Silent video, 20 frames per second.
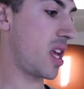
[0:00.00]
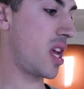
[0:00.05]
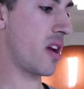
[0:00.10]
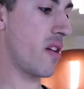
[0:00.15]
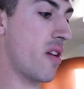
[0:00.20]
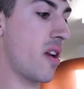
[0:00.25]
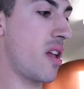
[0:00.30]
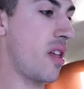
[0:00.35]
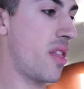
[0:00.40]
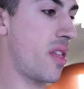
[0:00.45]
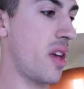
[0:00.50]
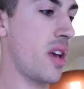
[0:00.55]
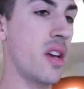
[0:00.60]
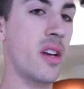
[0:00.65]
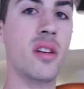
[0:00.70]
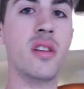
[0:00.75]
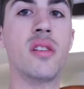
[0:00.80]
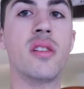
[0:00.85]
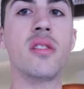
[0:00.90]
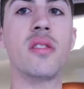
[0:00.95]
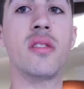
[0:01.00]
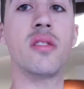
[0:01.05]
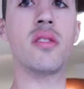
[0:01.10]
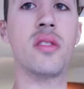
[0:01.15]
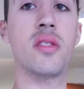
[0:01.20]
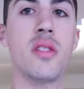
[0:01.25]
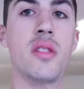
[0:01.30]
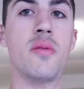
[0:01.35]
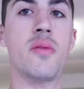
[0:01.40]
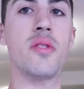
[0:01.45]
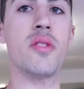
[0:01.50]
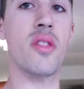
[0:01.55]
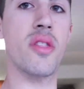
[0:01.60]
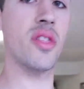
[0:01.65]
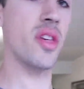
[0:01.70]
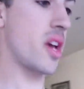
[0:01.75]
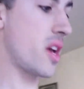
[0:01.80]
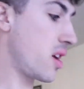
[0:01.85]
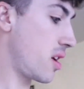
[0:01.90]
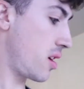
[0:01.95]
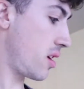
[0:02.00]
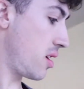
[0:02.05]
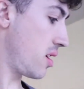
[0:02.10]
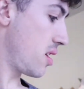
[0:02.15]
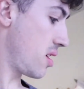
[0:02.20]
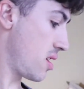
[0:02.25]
hear anything, see what you think.